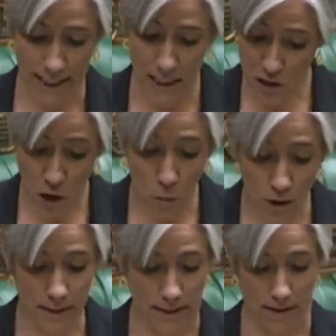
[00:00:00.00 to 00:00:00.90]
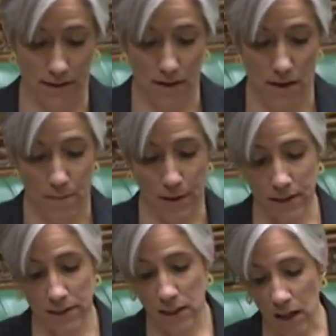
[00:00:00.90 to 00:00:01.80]
And it's no wonder,
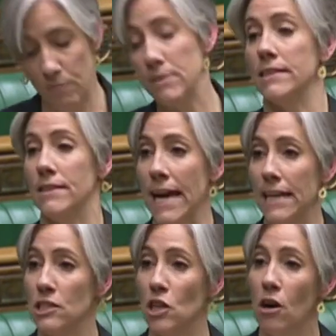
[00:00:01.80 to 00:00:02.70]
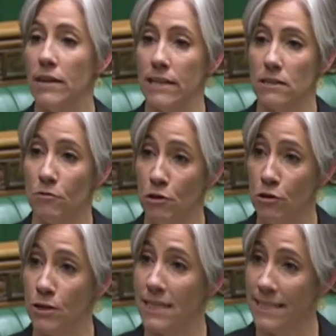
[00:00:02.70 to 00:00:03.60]
because the government said they had a target of
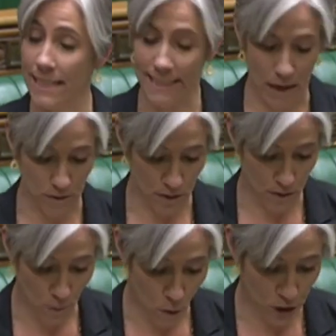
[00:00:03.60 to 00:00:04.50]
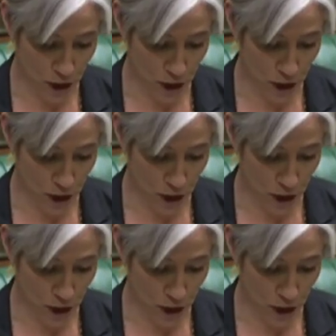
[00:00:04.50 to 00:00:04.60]
recruiting 6,000 more